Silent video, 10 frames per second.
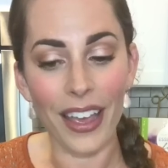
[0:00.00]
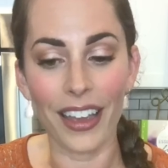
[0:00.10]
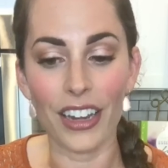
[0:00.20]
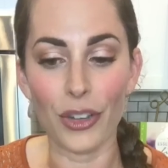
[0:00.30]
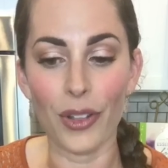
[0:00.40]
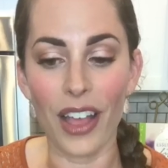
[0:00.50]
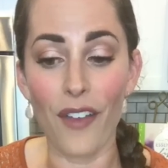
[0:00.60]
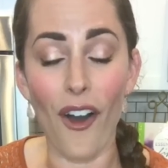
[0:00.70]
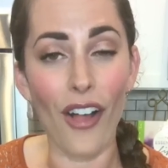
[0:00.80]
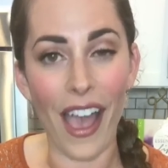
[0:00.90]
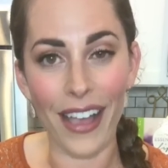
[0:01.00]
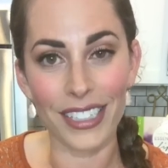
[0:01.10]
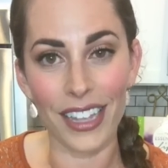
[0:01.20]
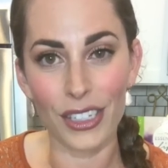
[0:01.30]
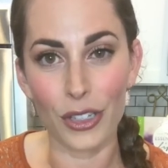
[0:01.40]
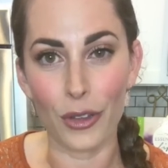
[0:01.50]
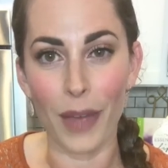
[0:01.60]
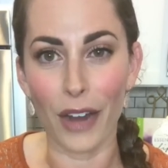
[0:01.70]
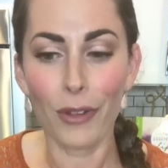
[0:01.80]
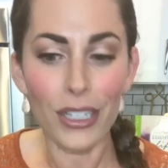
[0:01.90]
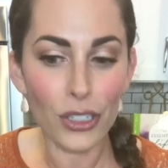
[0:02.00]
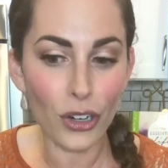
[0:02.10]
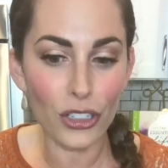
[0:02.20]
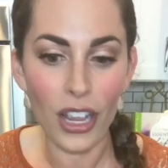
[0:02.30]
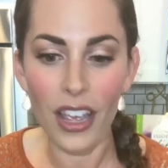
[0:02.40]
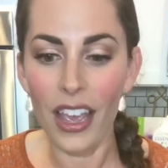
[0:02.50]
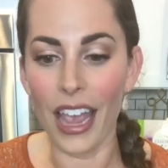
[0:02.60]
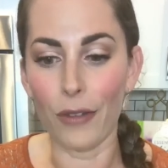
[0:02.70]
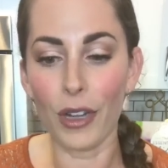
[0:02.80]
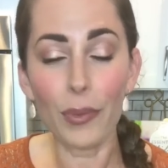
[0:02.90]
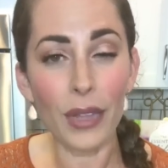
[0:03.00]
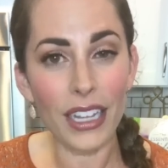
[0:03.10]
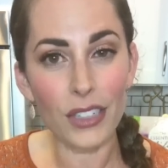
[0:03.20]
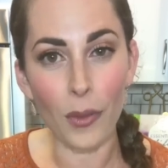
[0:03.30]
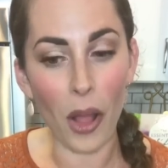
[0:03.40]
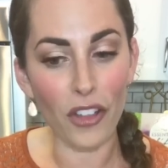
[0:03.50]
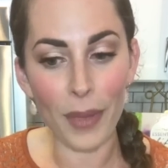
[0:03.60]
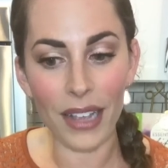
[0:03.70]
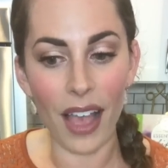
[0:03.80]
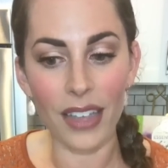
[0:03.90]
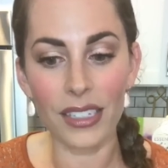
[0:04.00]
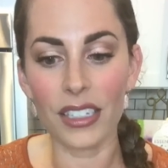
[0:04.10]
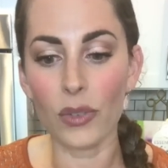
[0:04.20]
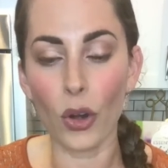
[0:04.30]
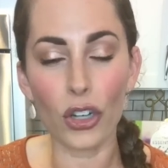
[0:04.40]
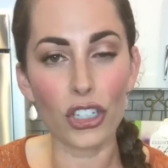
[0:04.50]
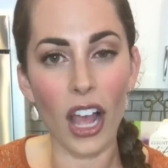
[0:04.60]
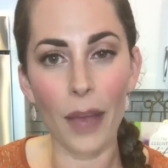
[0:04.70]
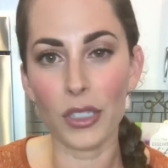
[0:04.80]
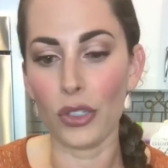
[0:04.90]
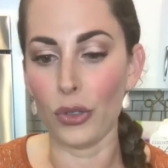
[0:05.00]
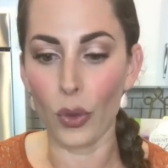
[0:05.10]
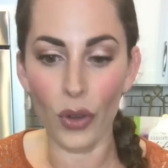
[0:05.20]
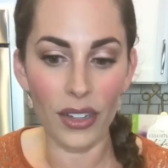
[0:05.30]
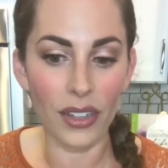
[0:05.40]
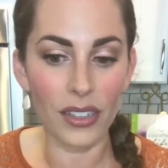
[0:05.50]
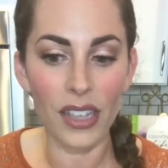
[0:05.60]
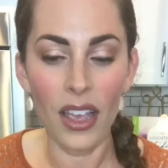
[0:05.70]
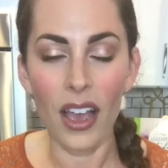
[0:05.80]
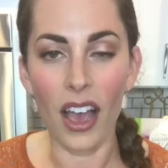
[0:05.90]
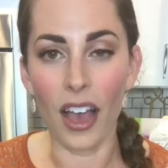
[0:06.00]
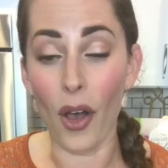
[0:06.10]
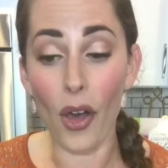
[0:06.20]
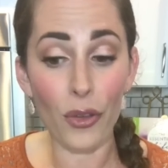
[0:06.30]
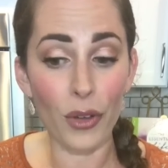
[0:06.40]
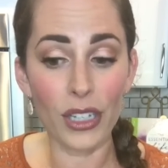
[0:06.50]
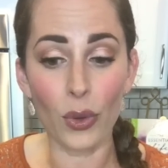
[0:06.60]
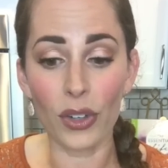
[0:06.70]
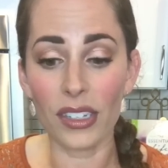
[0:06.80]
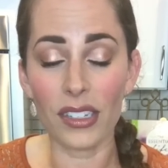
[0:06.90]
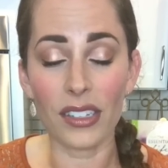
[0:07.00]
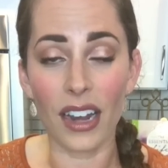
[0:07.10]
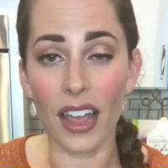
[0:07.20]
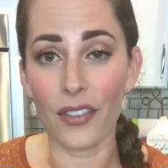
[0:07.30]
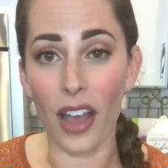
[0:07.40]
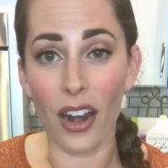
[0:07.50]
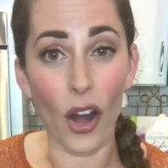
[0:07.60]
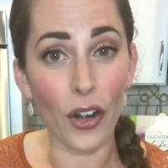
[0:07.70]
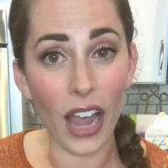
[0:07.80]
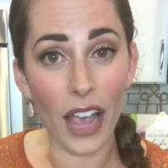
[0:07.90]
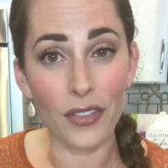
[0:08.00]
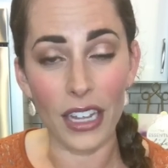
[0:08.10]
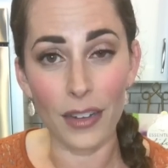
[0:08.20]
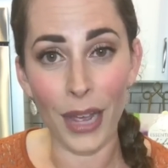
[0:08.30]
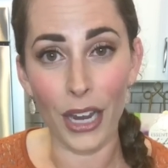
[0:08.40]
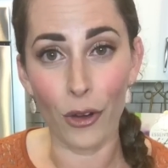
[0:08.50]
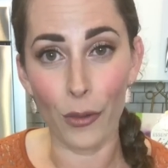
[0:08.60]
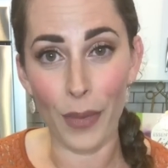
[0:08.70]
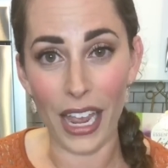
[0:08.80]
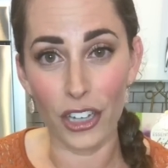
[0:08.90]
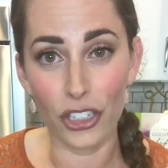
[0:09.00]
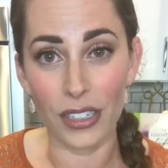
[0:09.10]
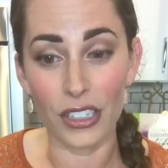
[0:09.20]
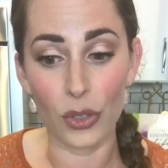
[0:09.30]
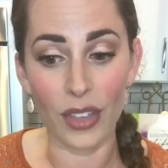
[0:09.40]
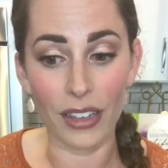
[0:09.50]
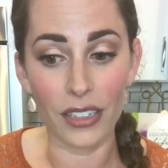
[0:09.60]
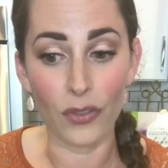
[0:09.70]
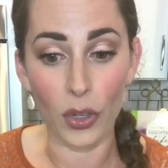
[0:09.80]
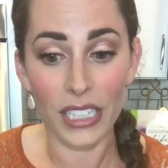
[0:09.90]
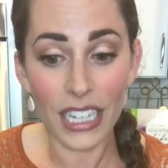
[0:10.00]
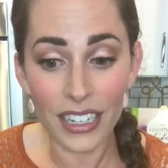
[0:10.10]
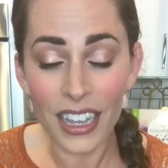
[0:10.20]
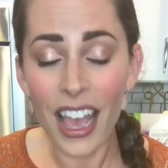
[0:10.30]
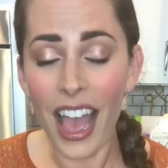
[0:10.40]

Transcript: and you'll have all access to my research and replays from all of my classes and workshops, tutorials, uh, all the resources that I've got archived in my group page since 2014.